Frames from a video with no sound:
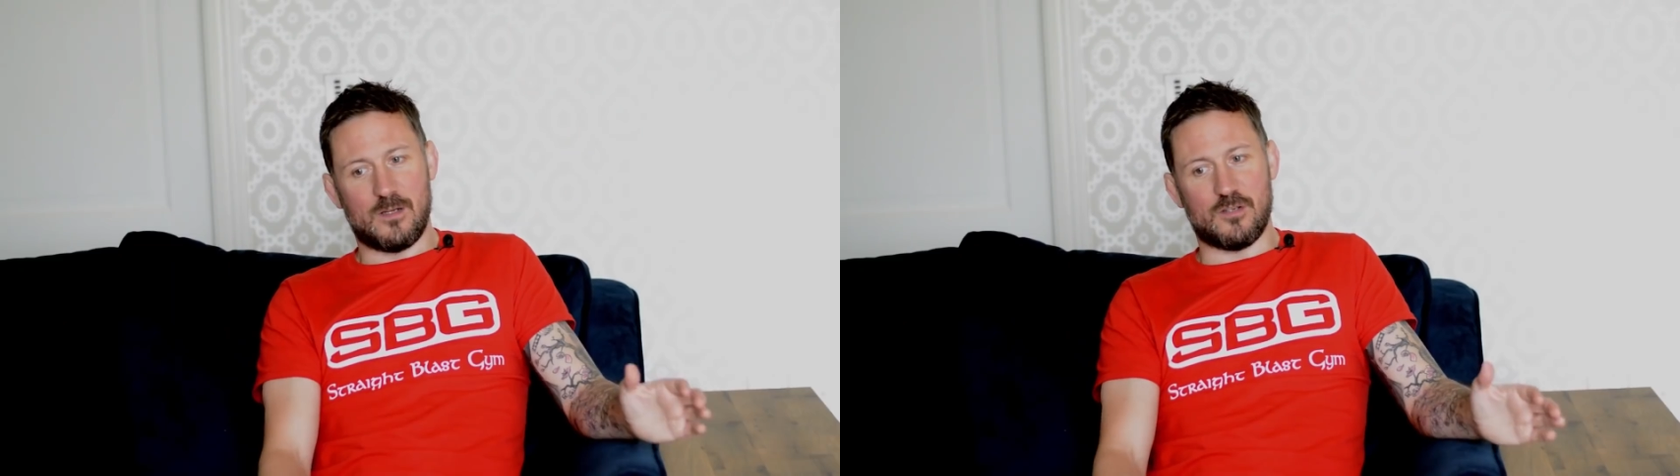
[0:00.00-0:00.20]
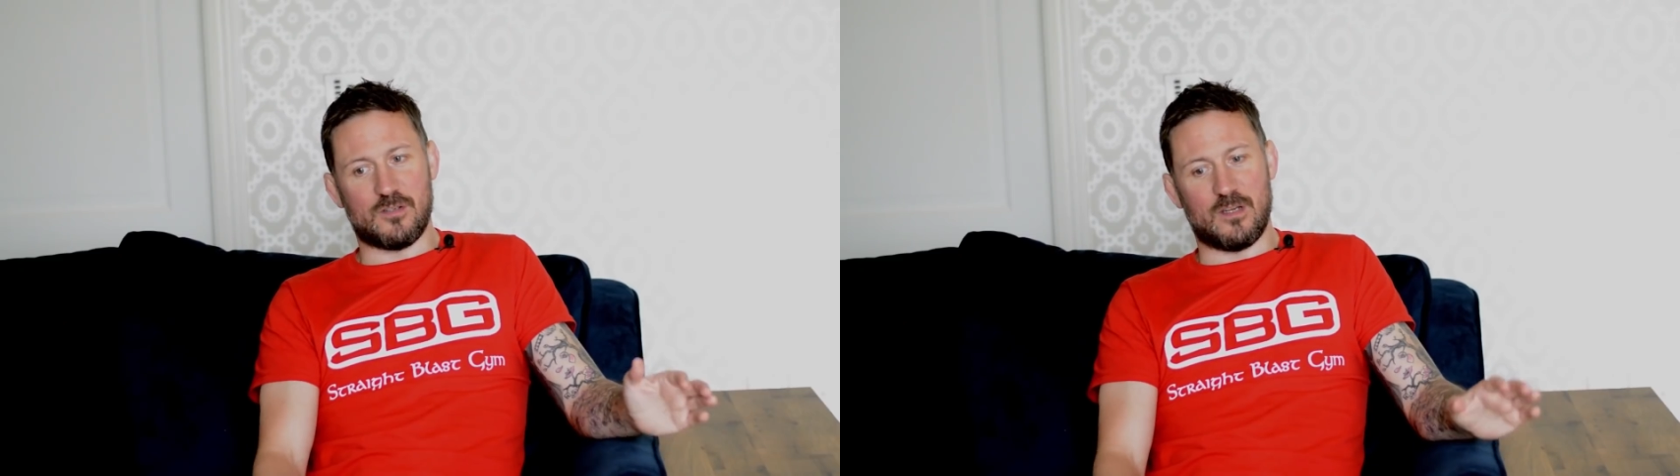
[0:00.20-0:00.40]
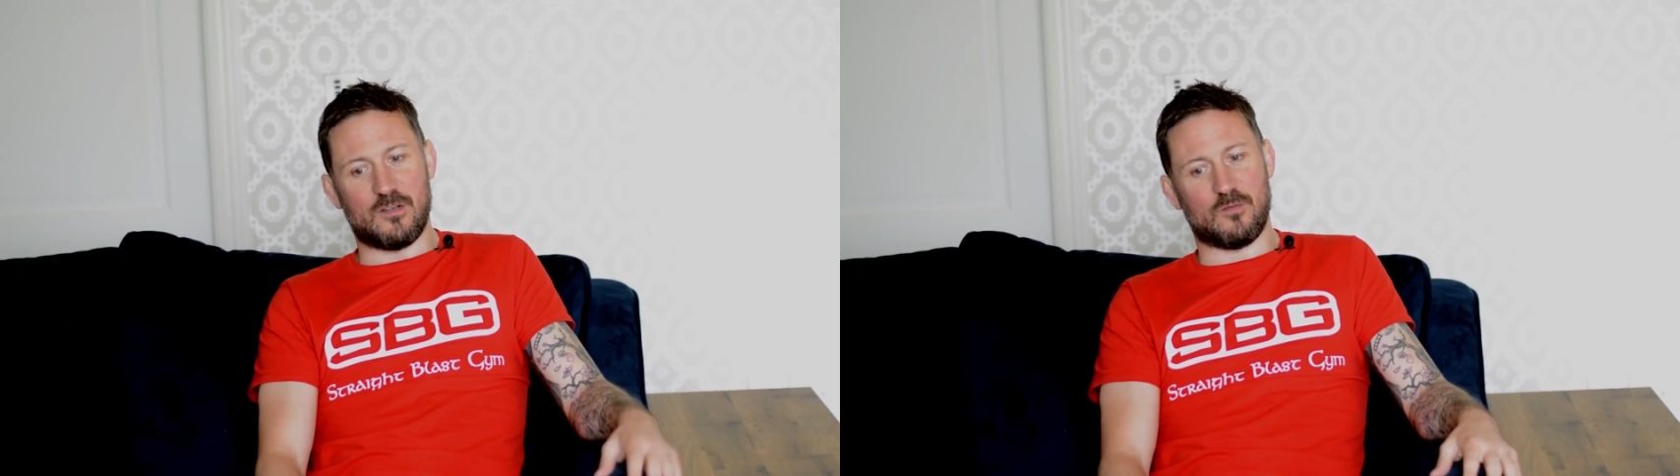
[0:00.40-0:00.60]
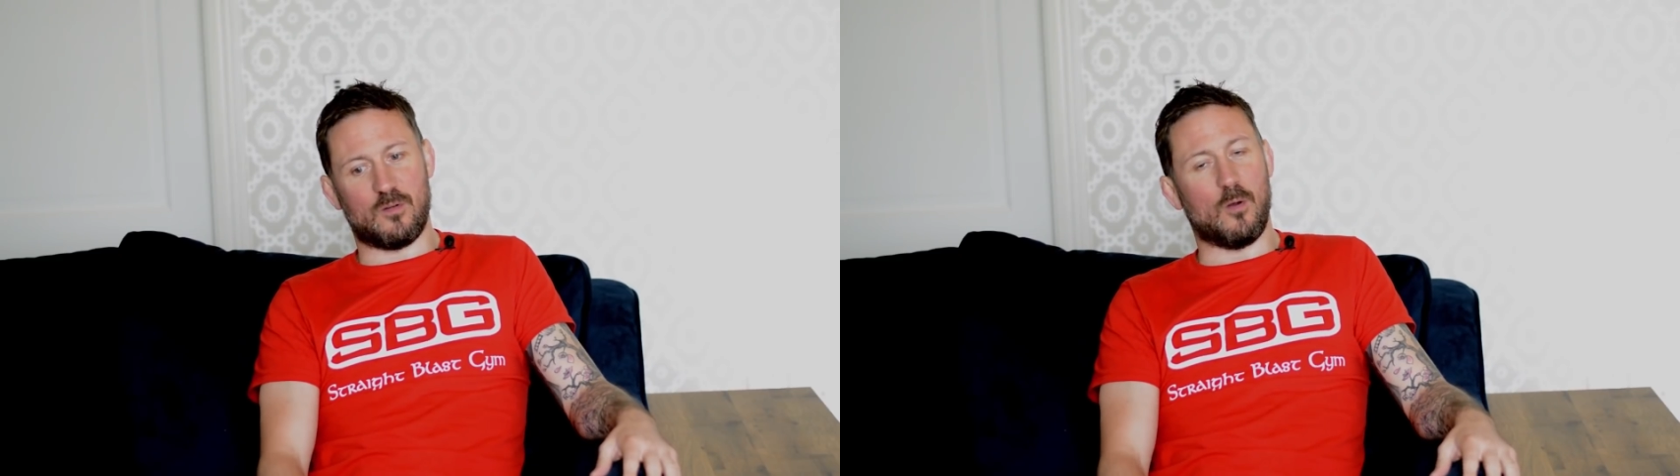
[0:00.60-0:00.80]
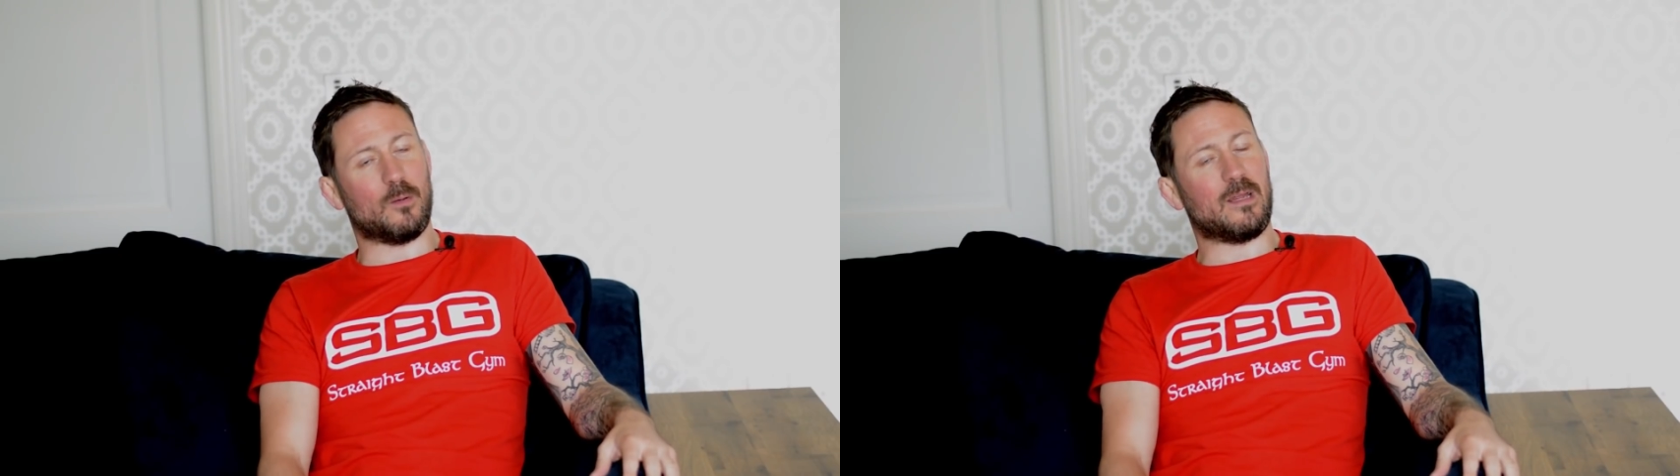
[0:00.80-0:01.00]
I just
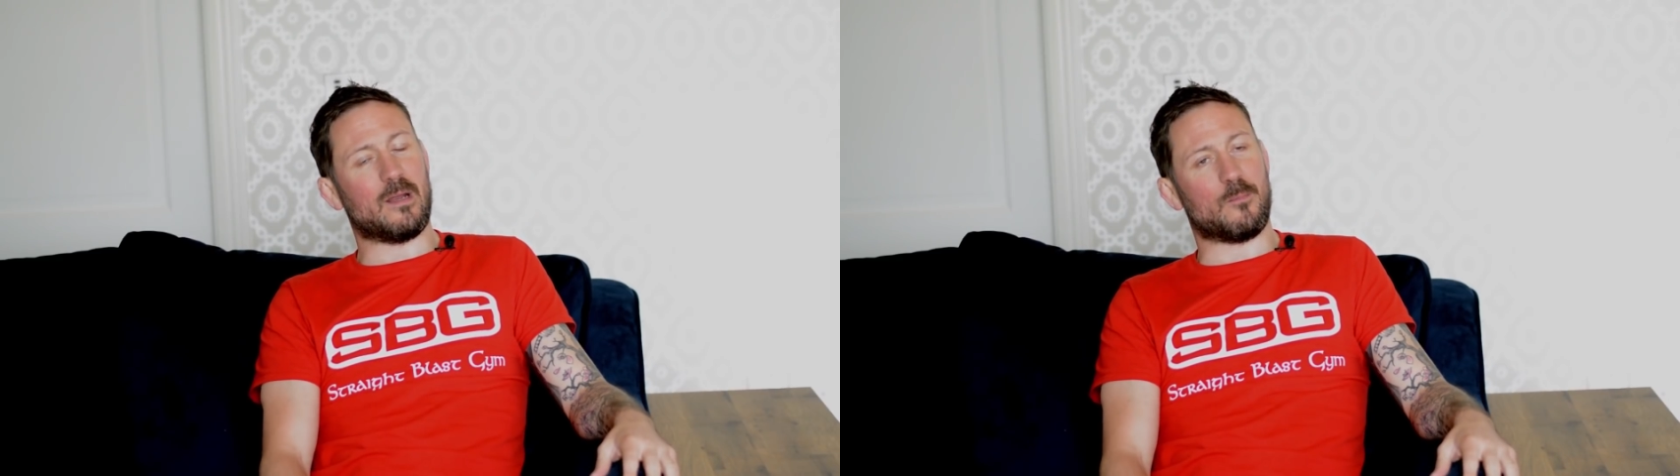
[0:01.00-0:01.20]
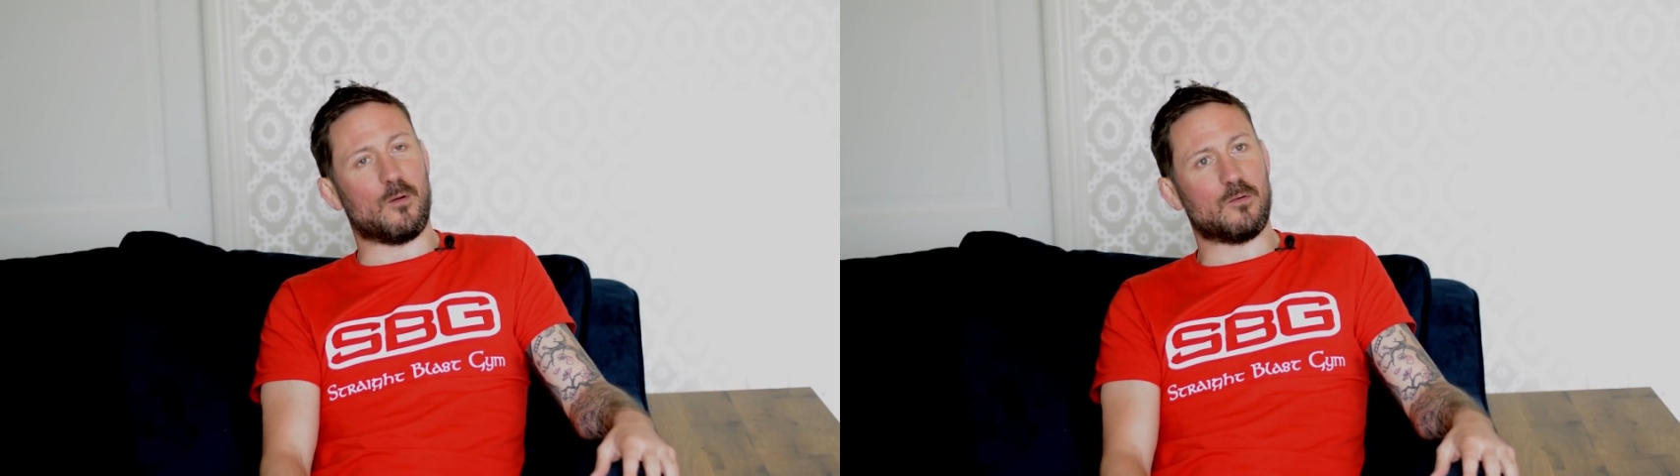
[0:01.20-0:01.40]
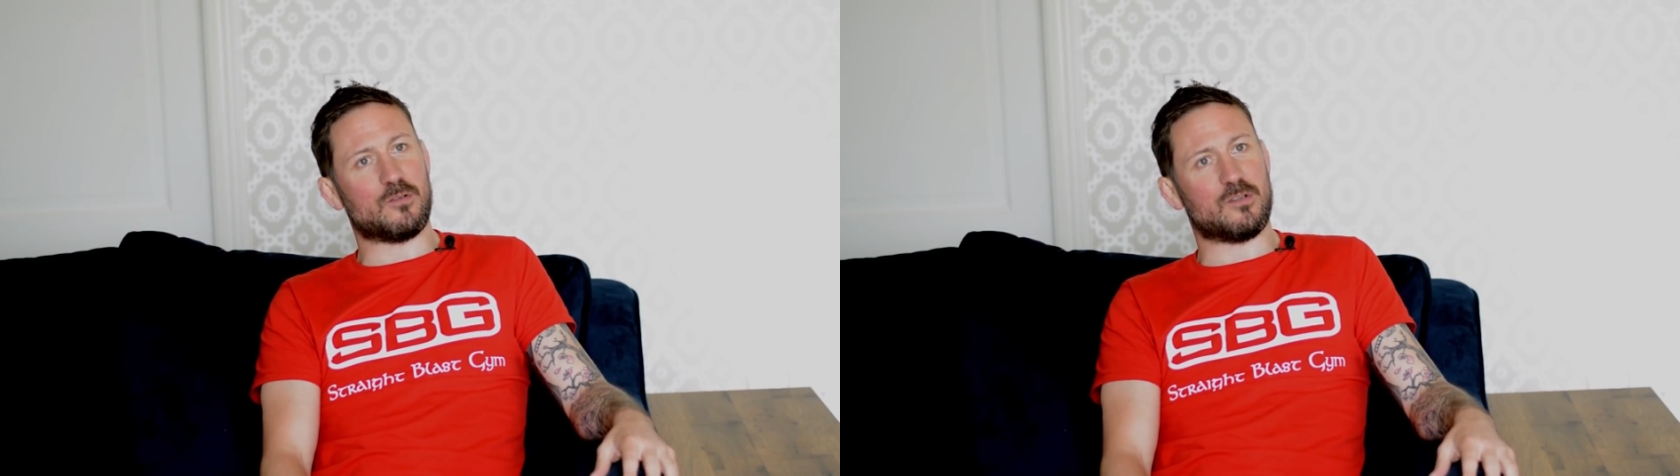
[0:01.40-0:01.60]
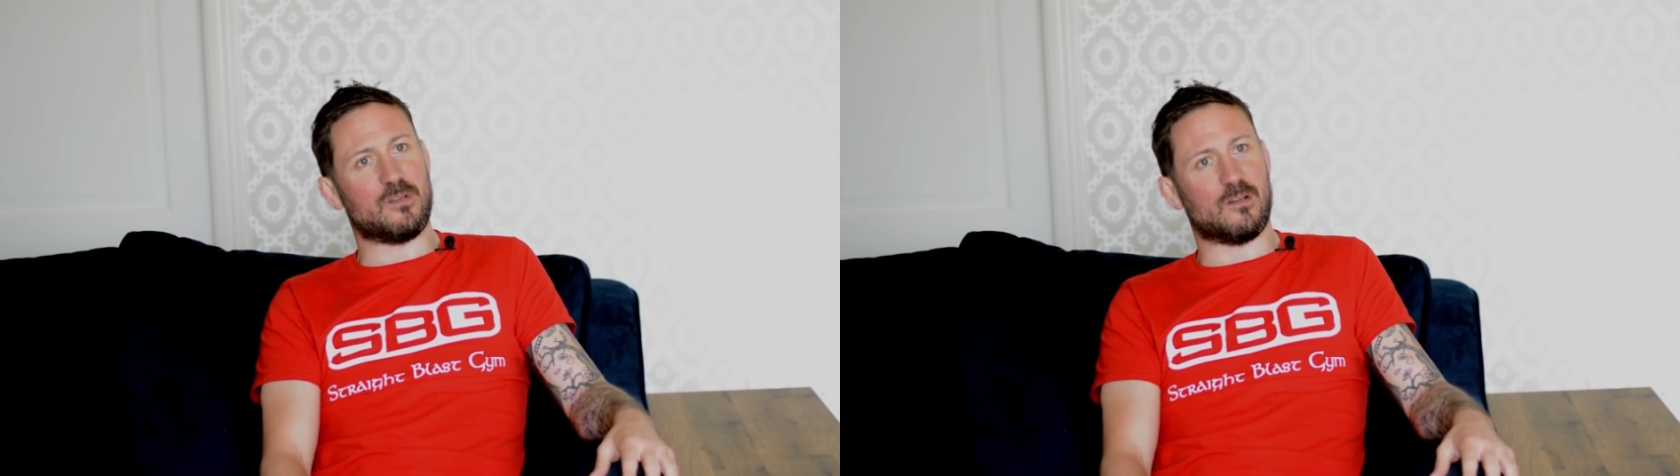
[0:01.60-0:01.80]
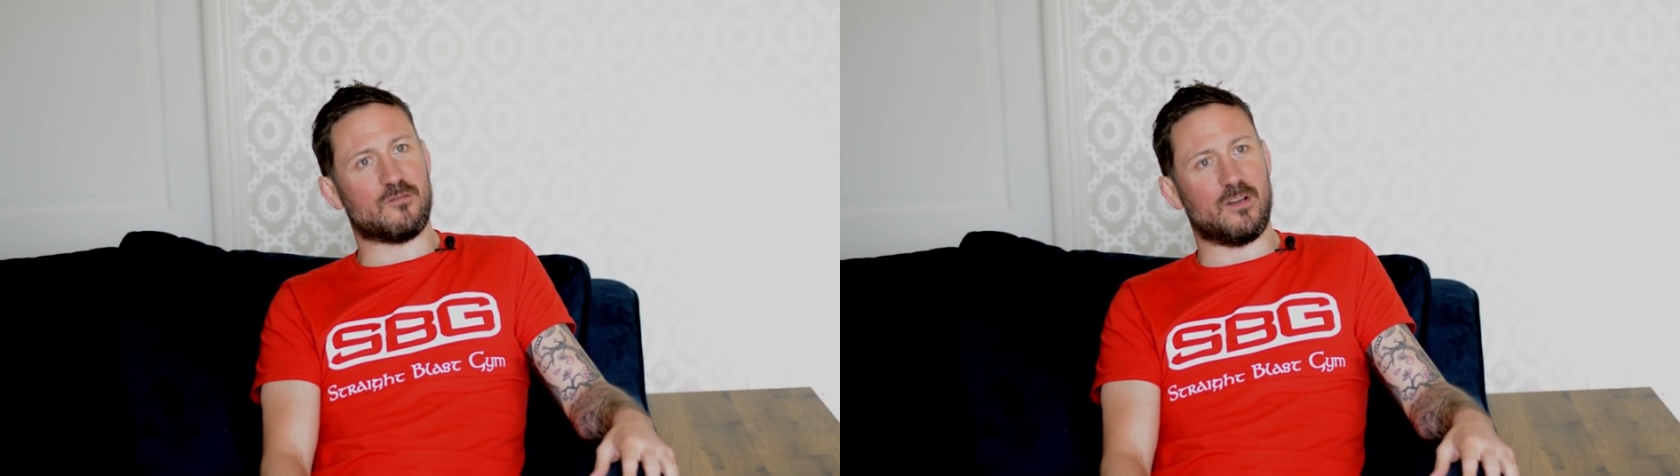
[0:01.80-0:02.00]
go with that approach,
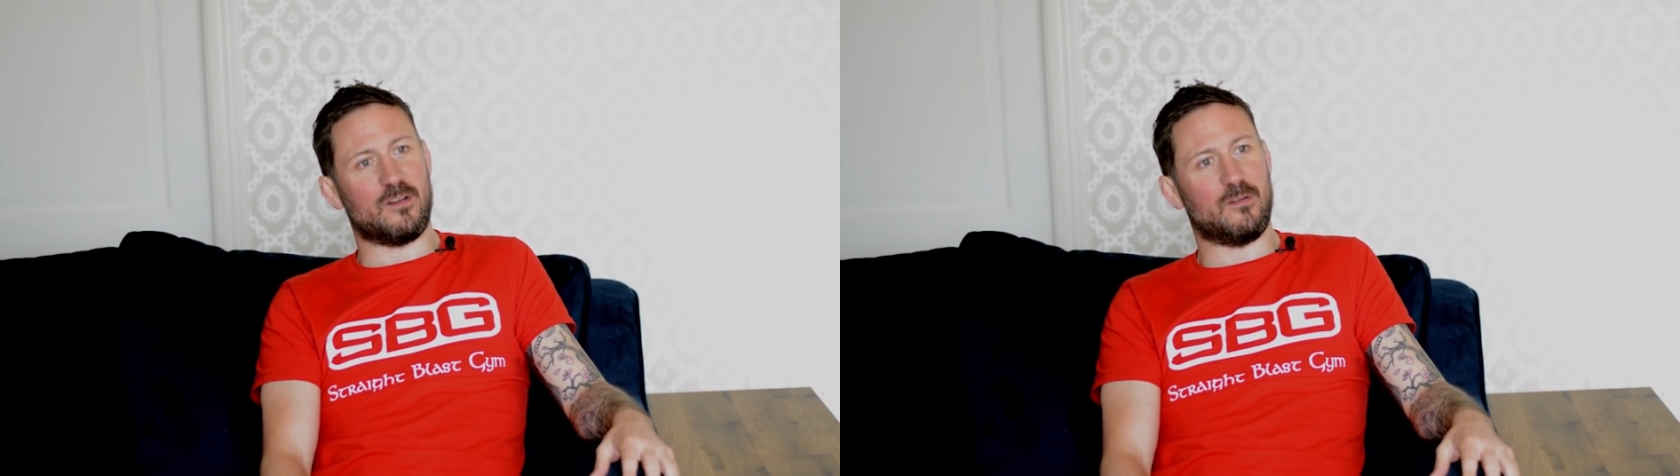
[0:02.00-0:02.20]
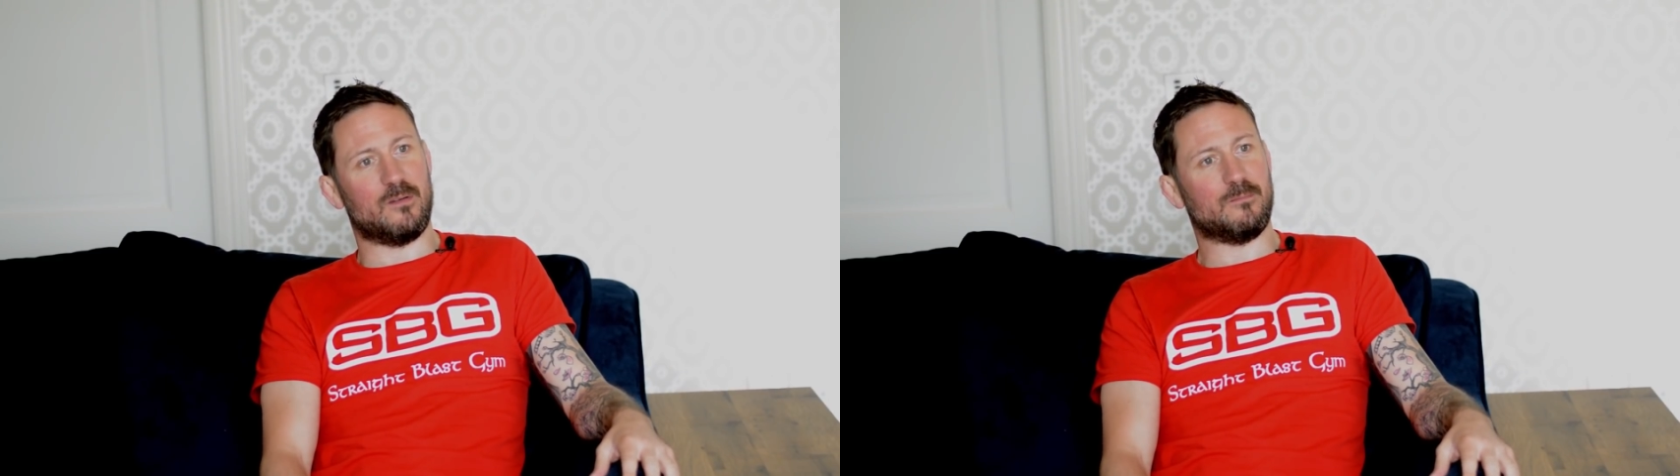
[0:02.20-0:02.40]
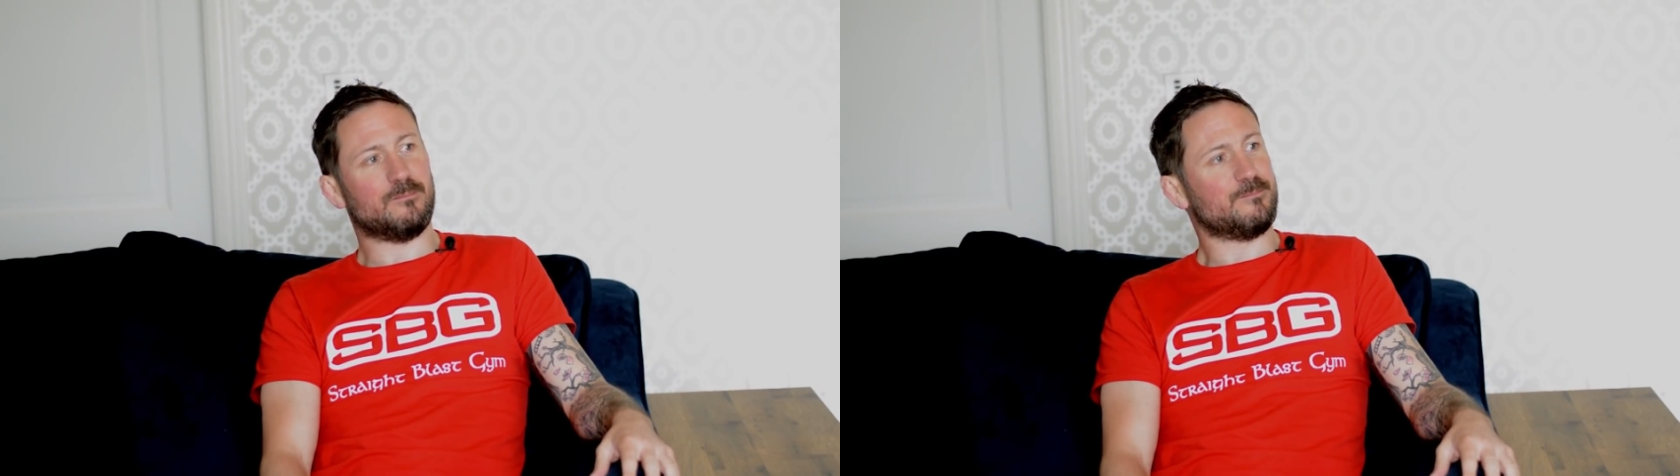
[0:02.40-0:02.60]
not trying to